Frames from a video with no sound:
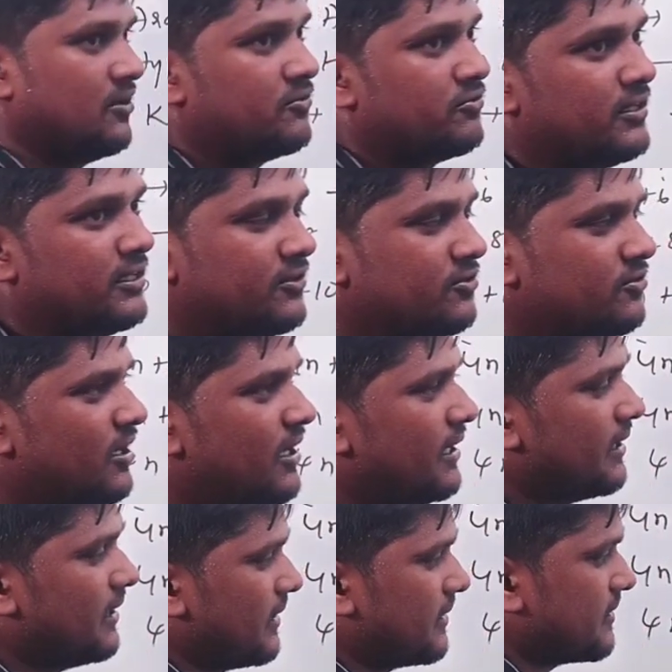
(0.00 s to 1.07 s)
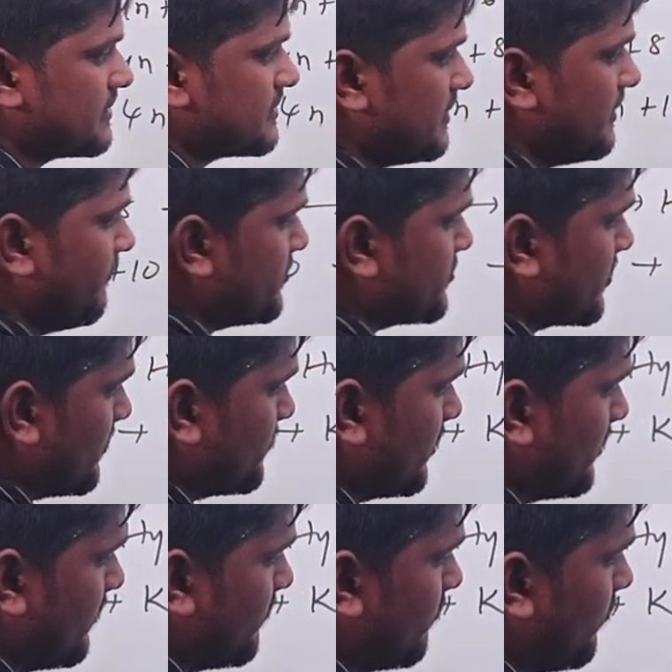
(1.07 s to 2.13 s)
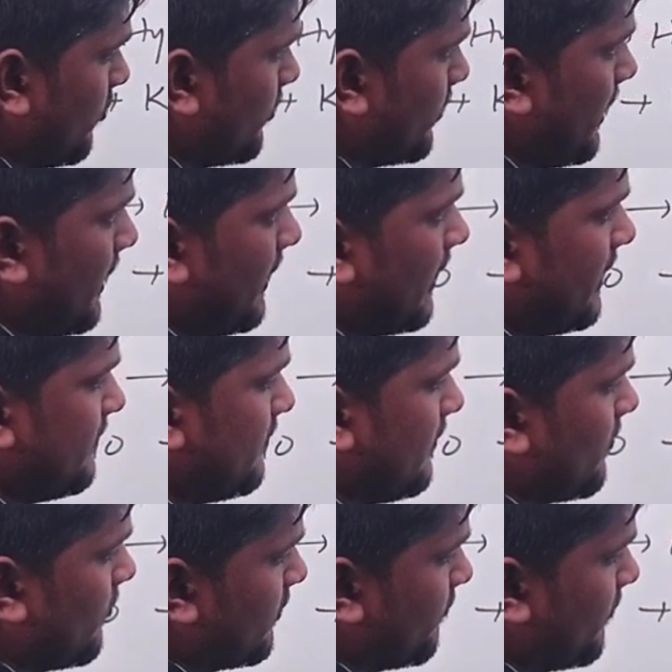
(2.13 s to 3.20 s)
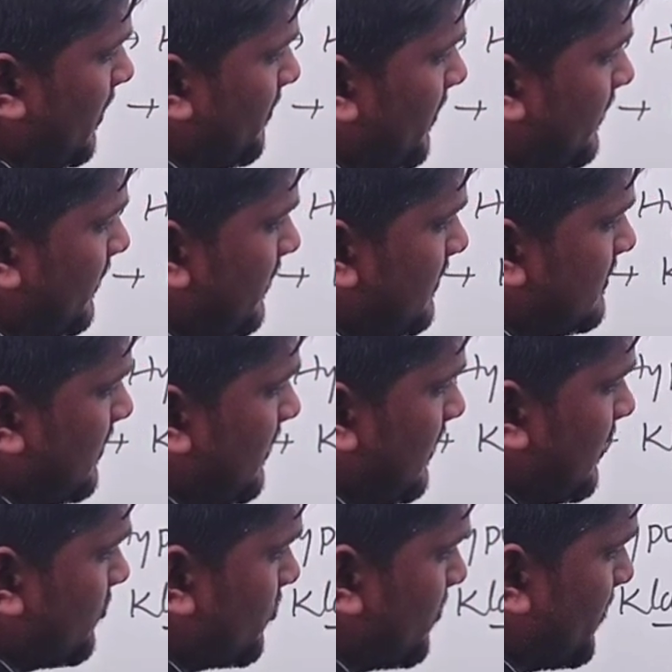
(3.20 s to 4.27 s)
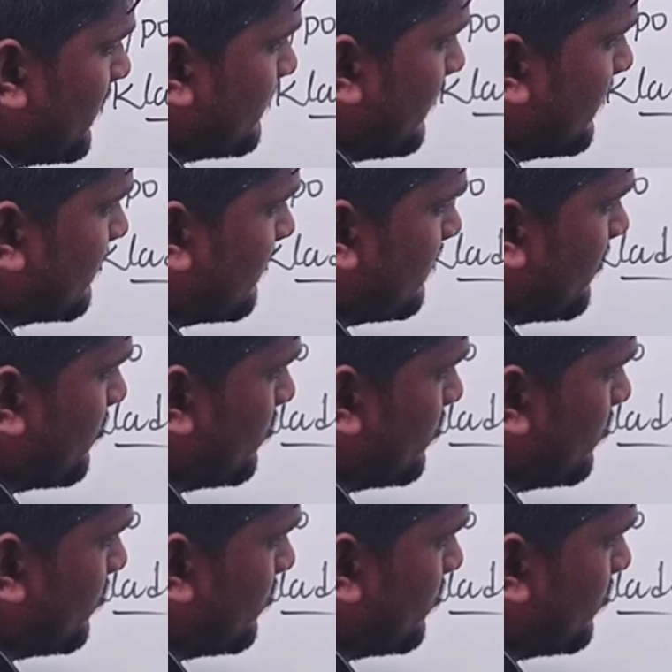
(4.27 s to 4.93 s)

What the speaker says: 22 electrons, which comes under 4, n is equal to 5 metals, so plus x is